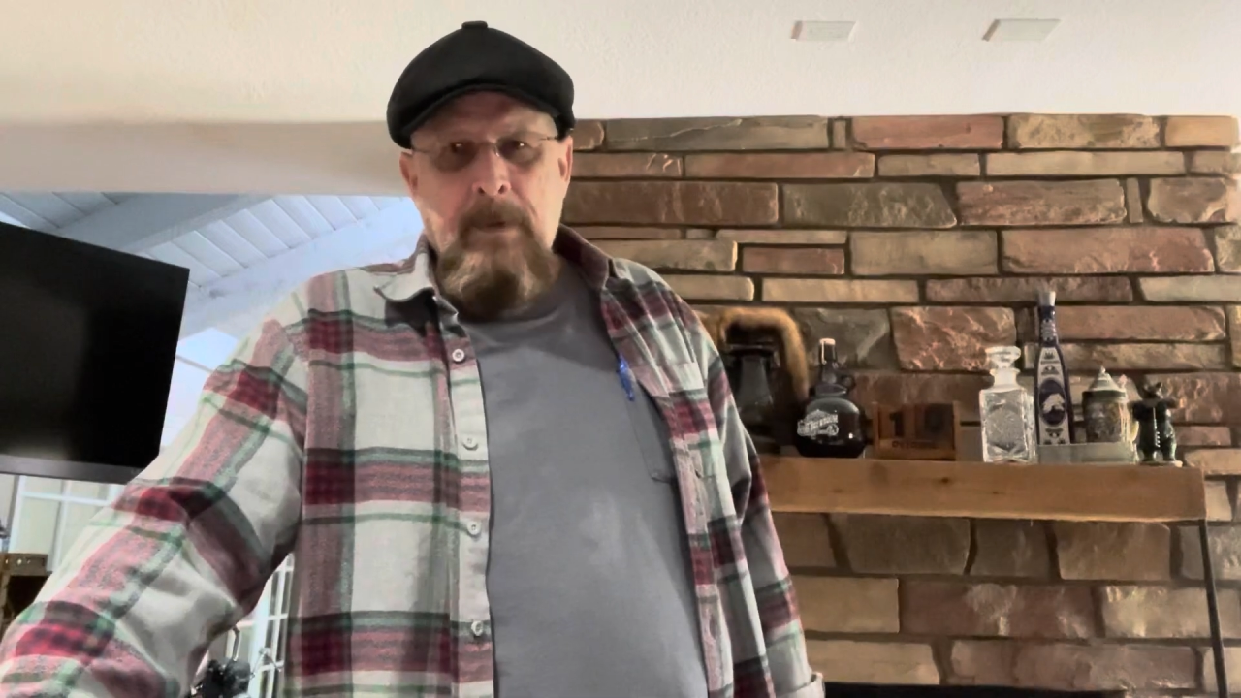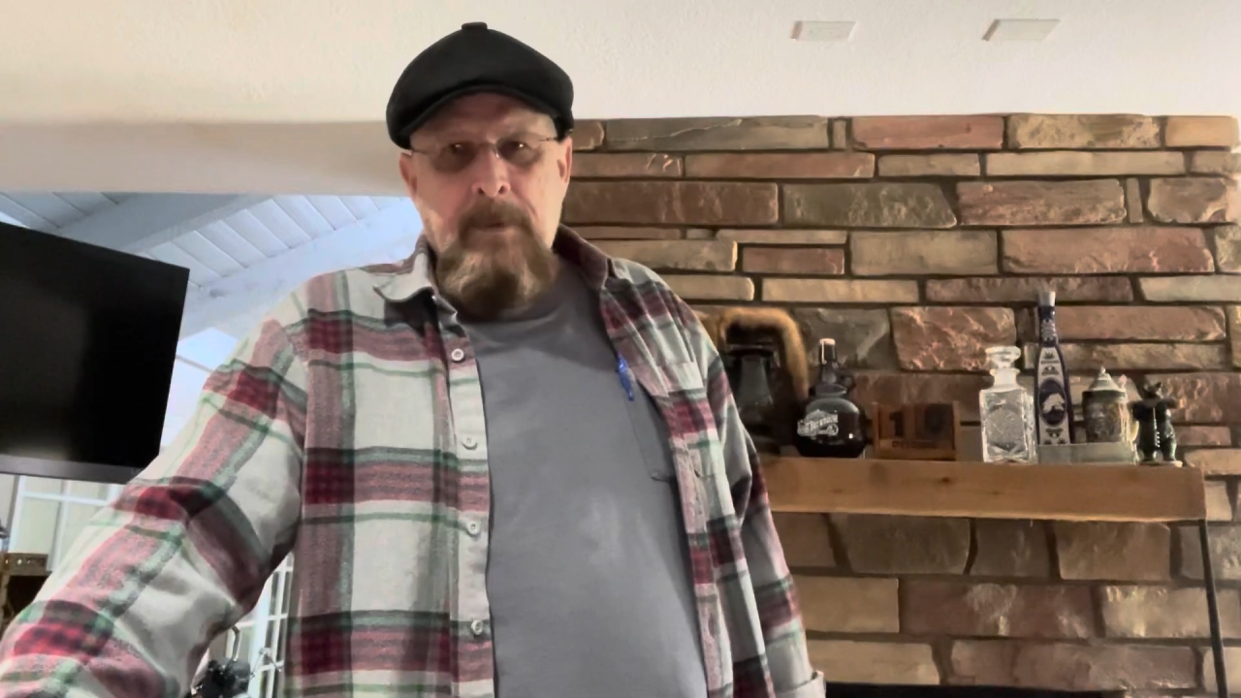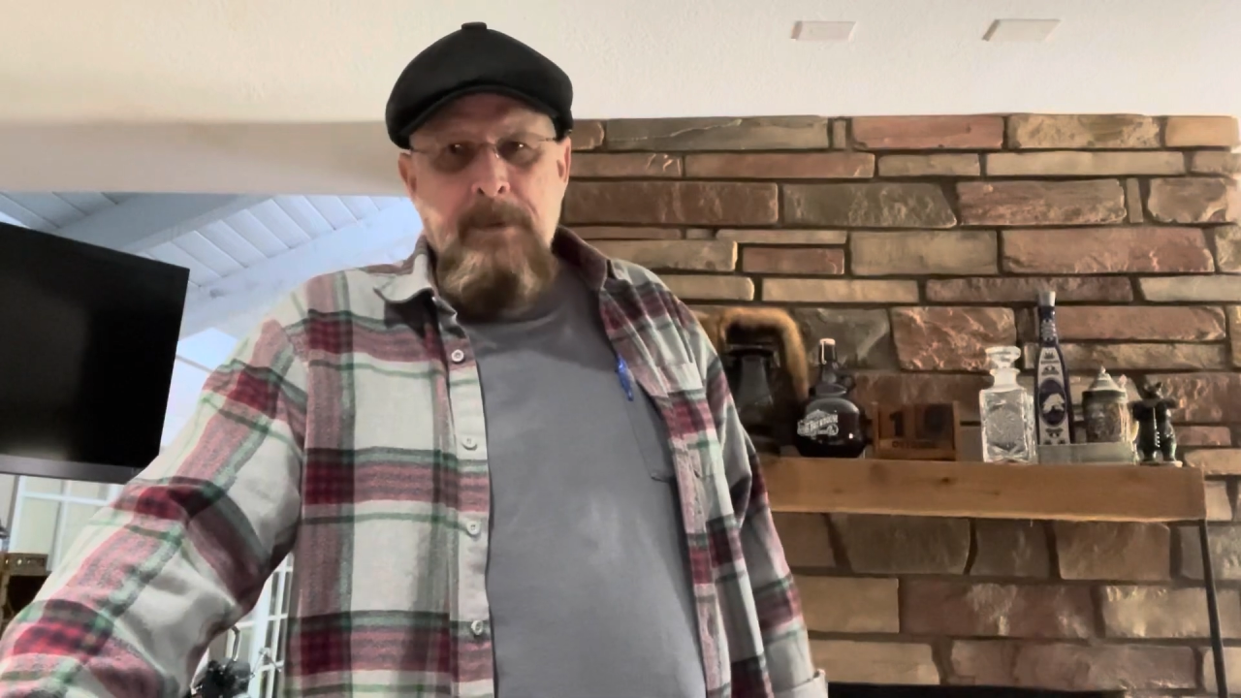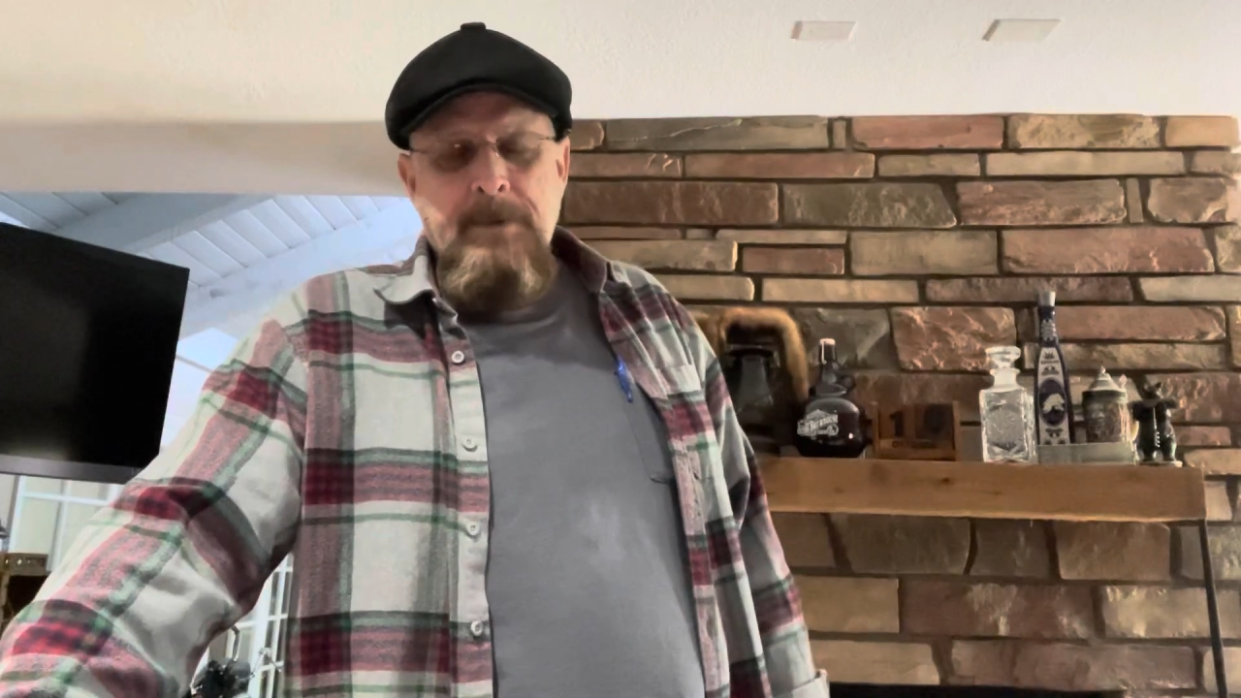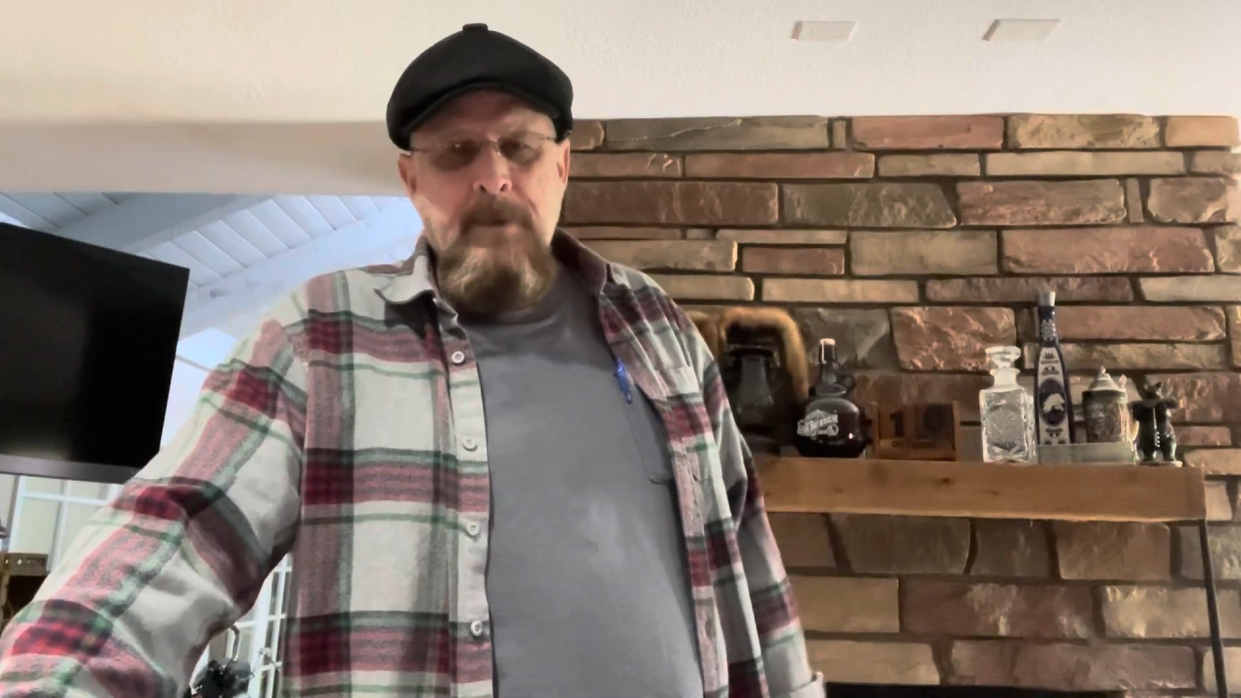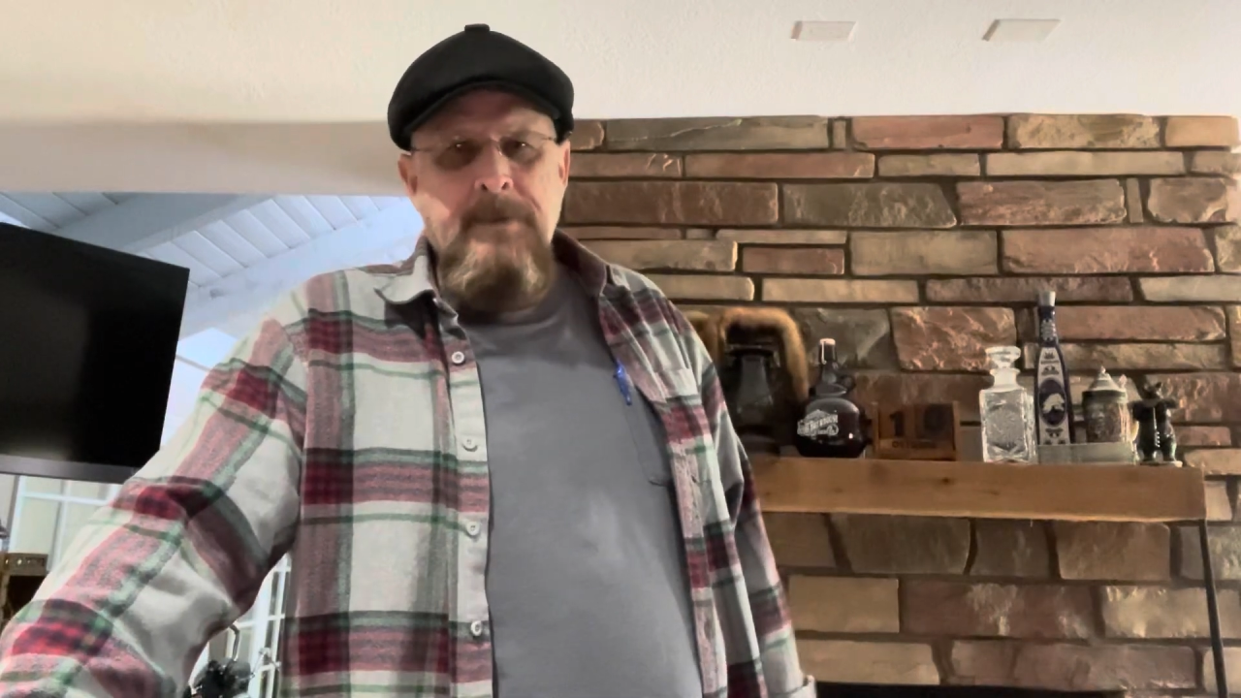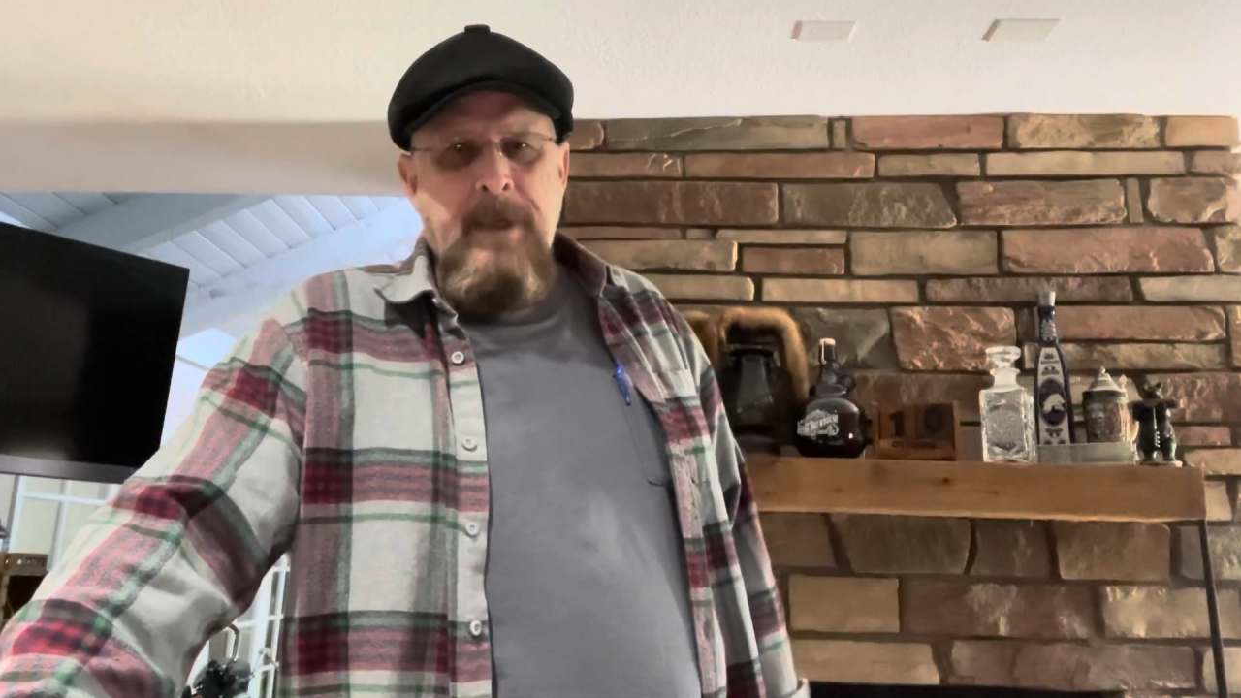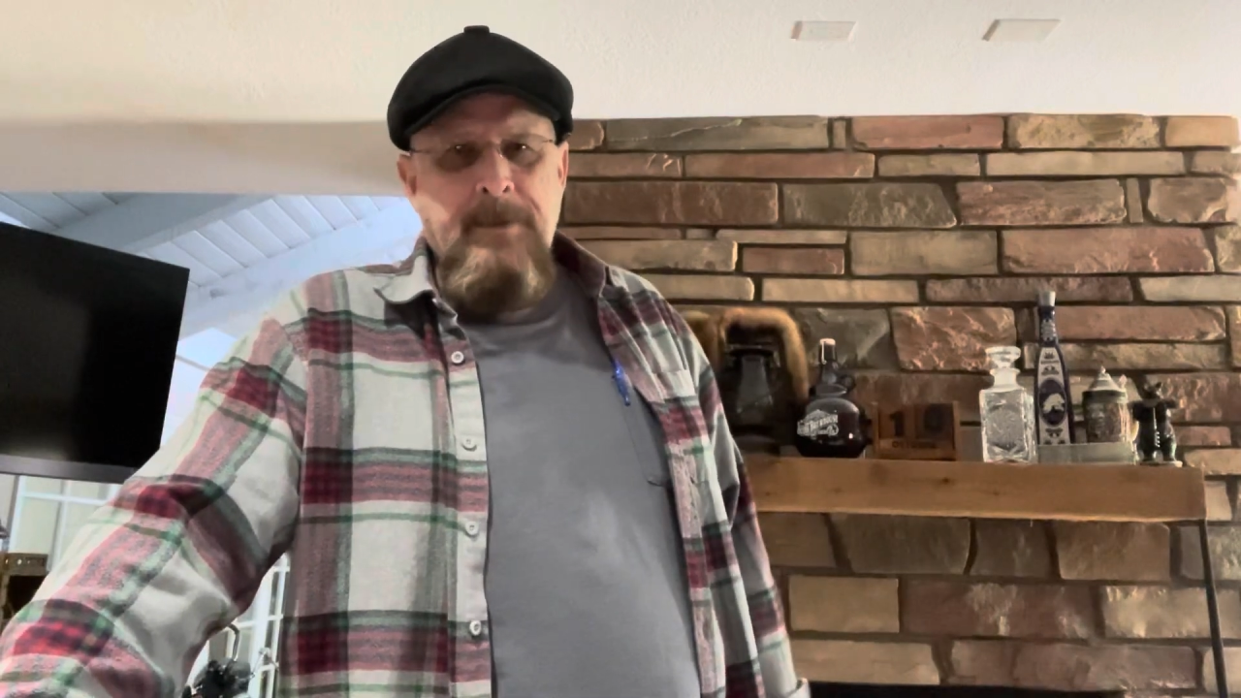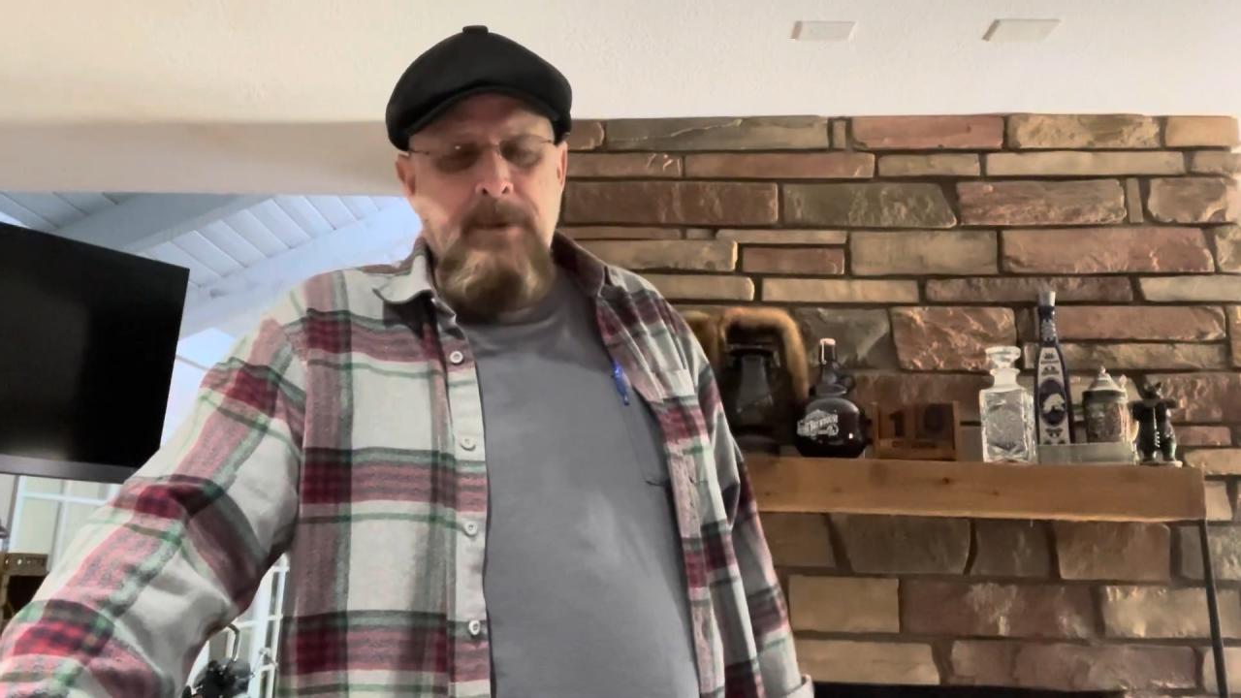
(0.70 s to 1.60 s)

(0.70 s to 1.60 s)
This goes out